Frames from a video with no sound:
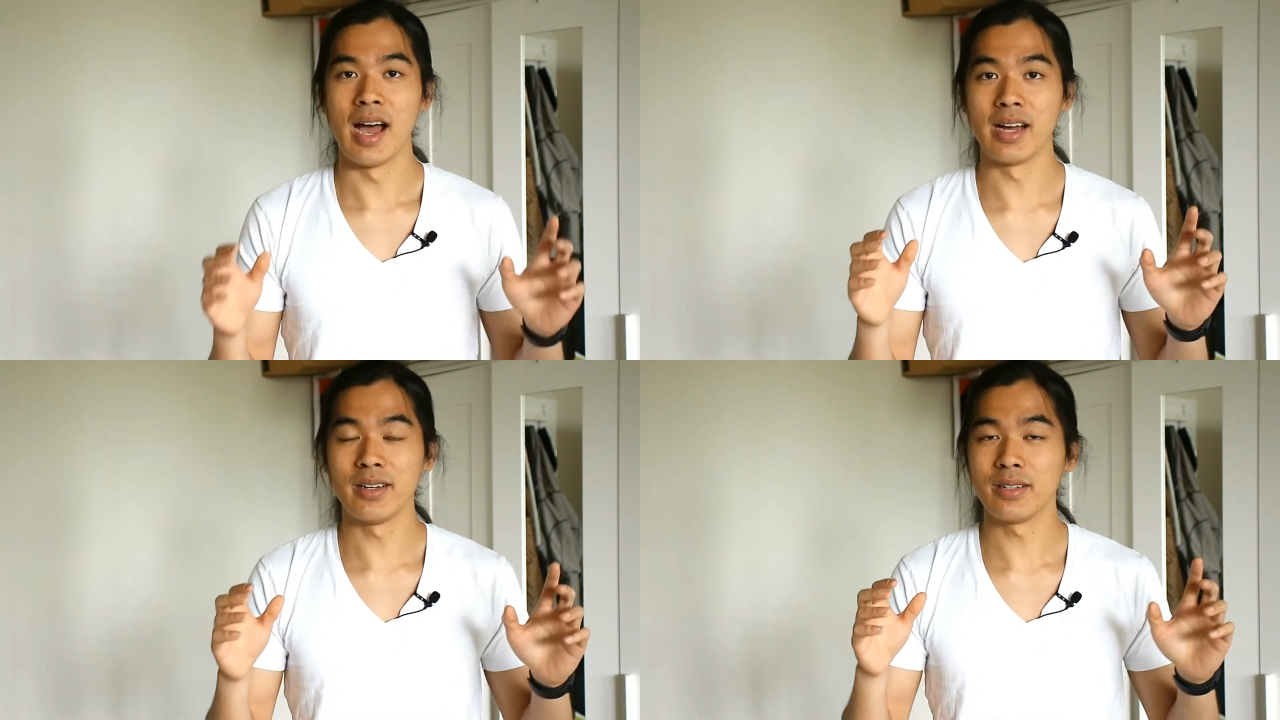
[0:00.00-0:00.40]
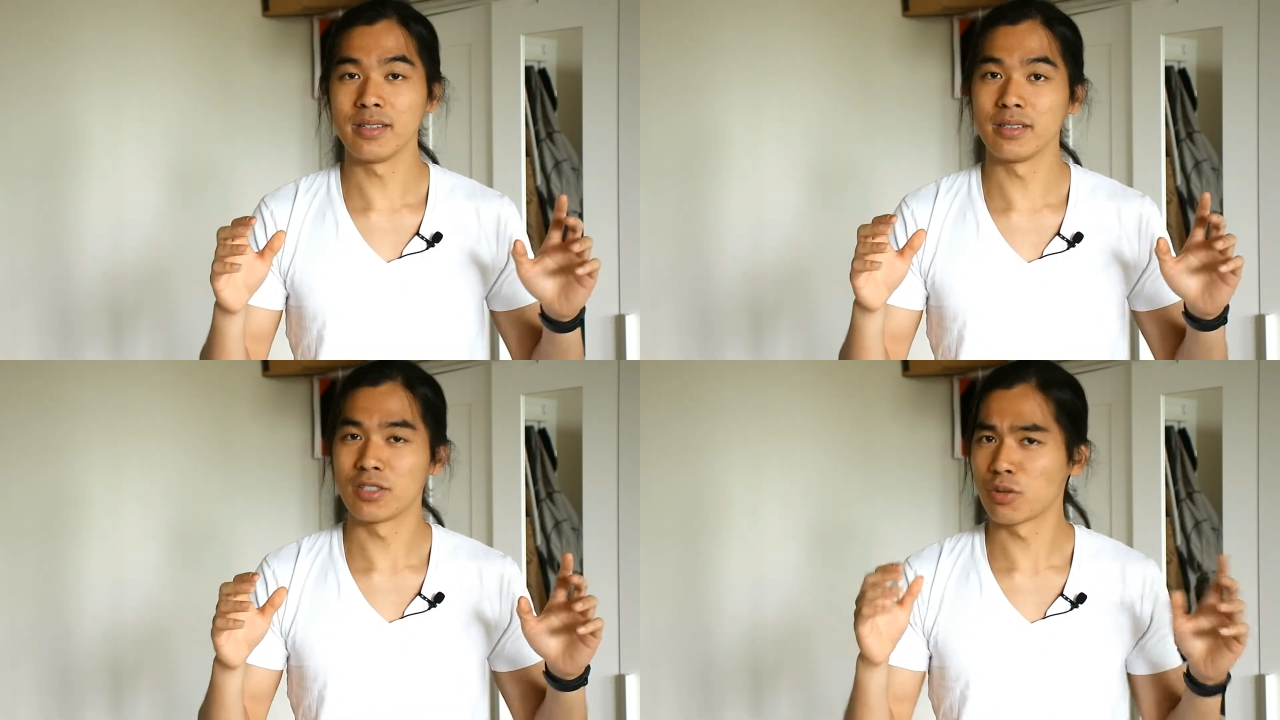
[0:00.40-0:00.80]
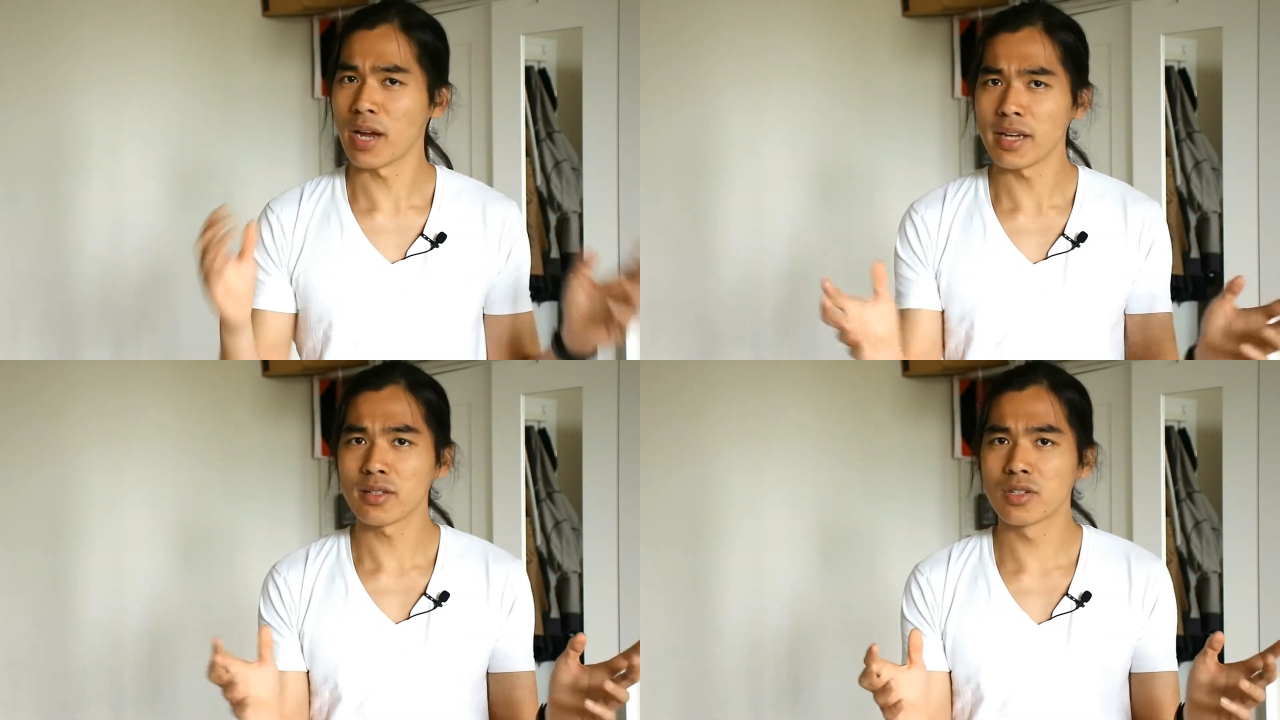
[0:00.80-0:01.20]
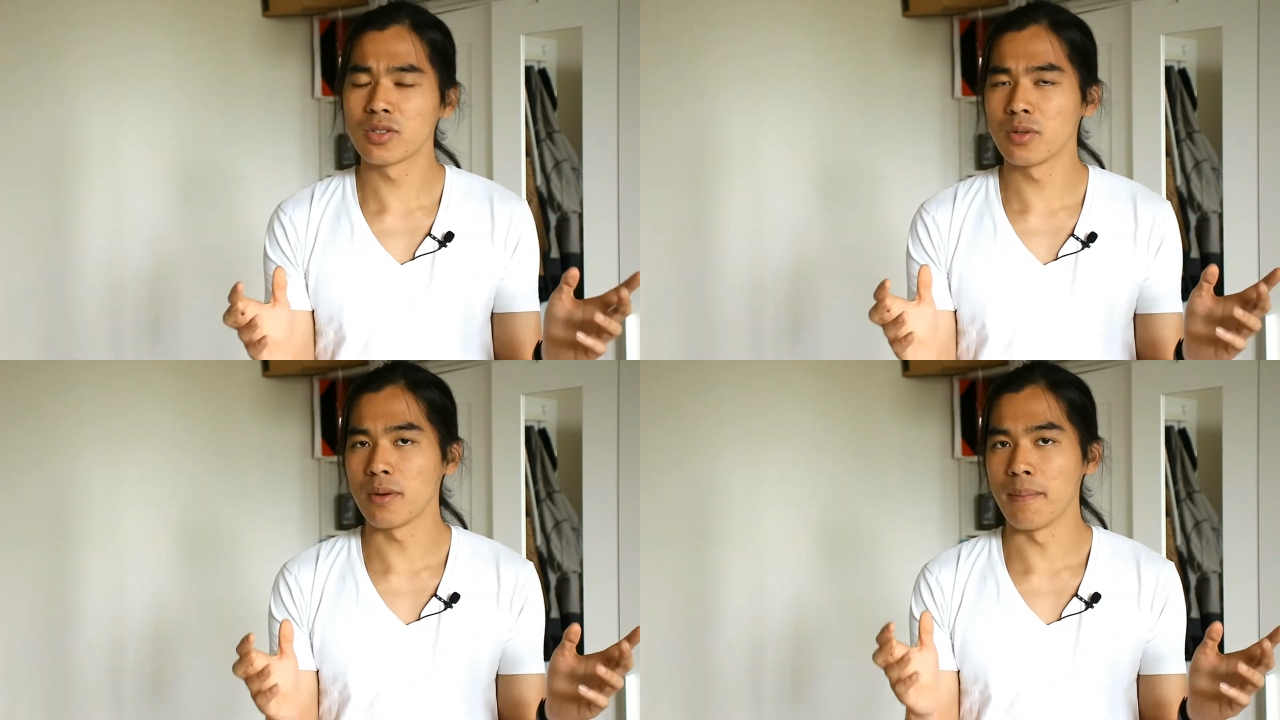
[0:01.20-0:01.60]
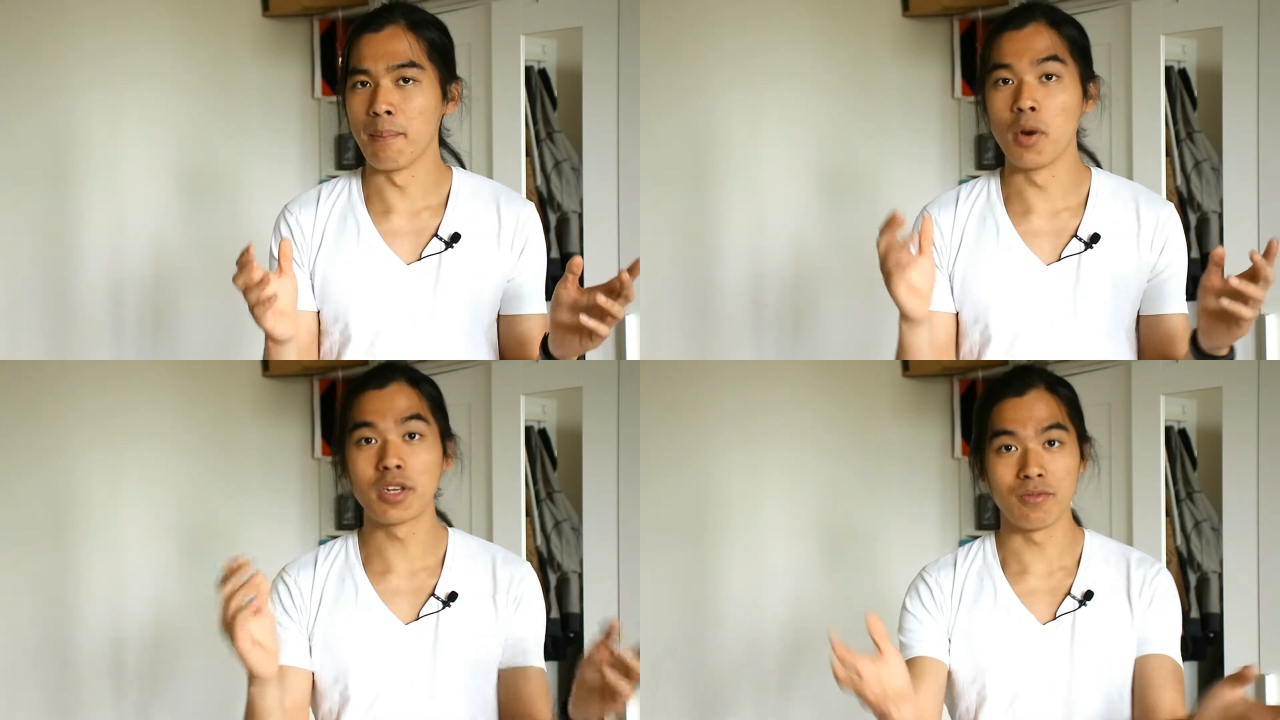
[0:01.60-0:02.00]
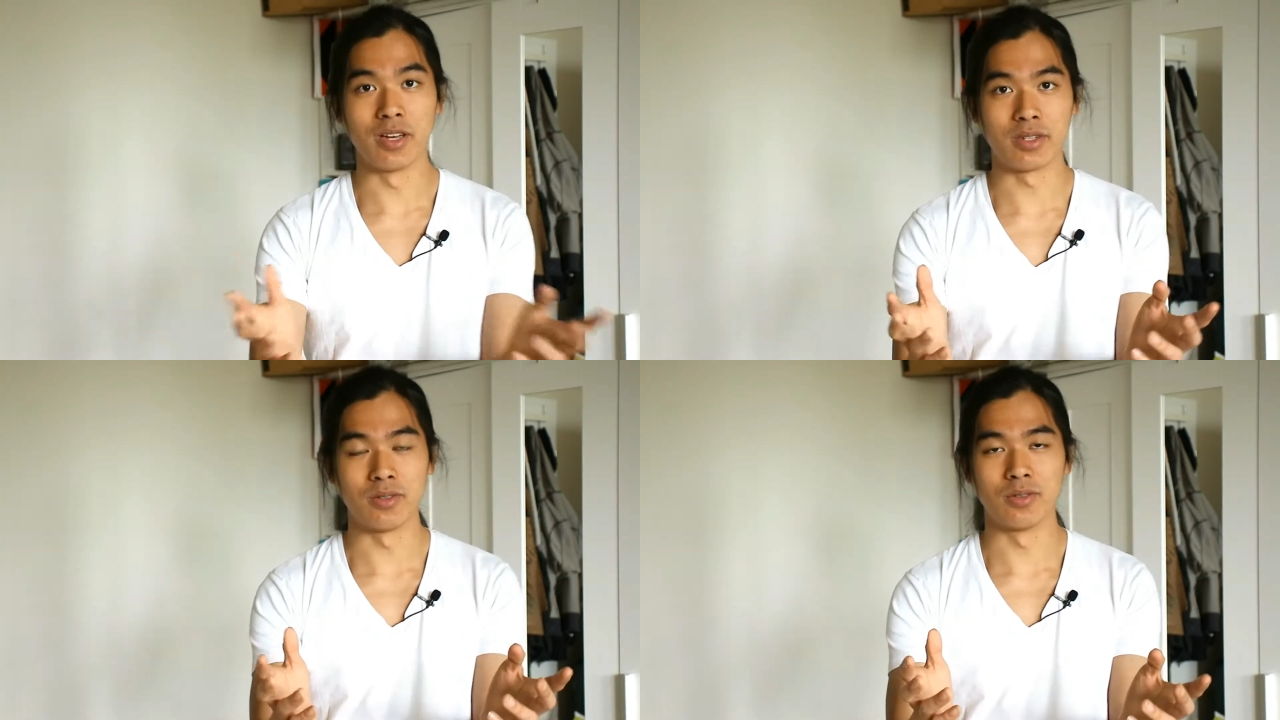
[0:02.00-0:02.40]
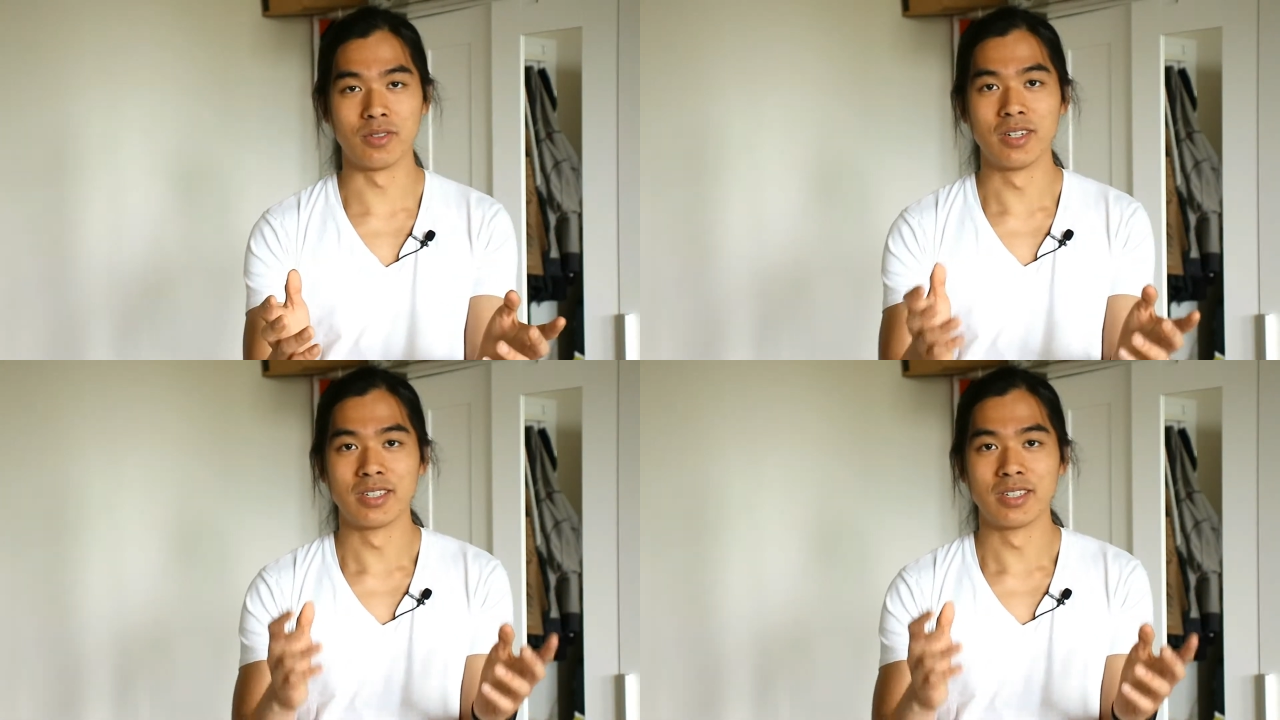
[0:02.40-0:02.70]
I tried to motivate you